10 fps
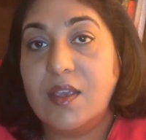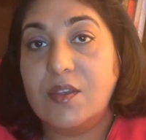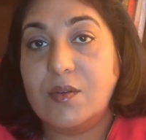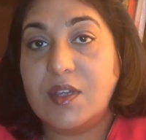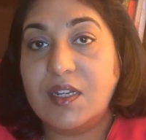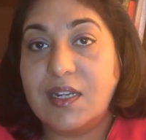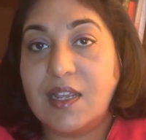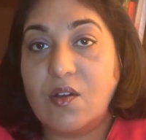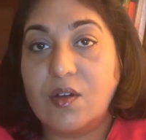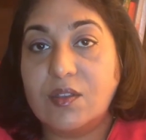You can
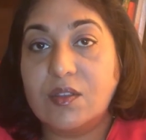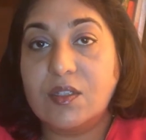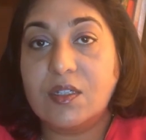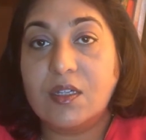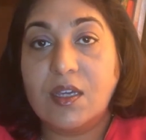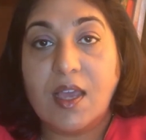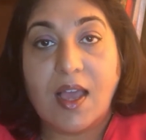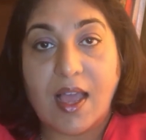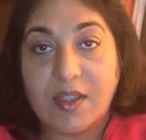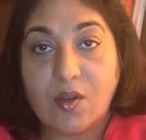click on the
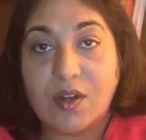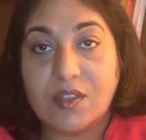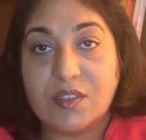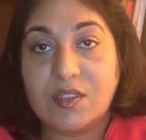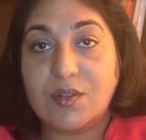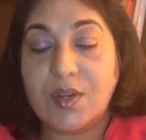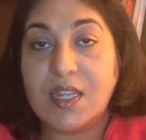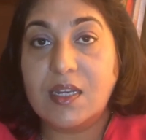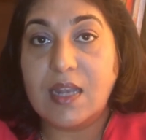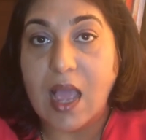icon on the
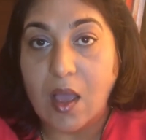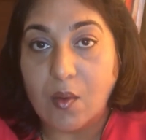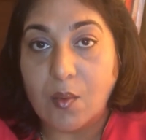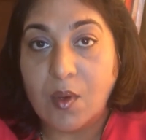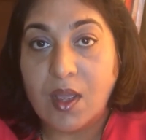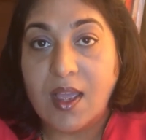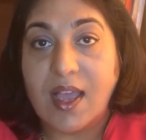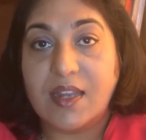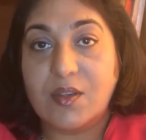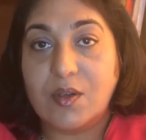screen now
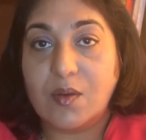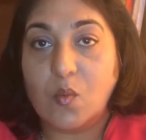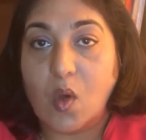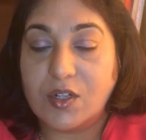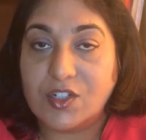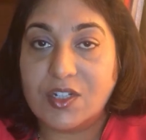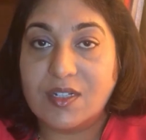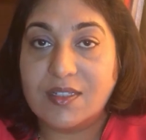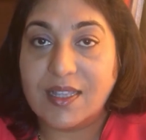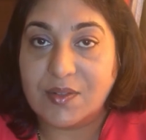and you can watch
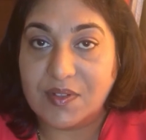that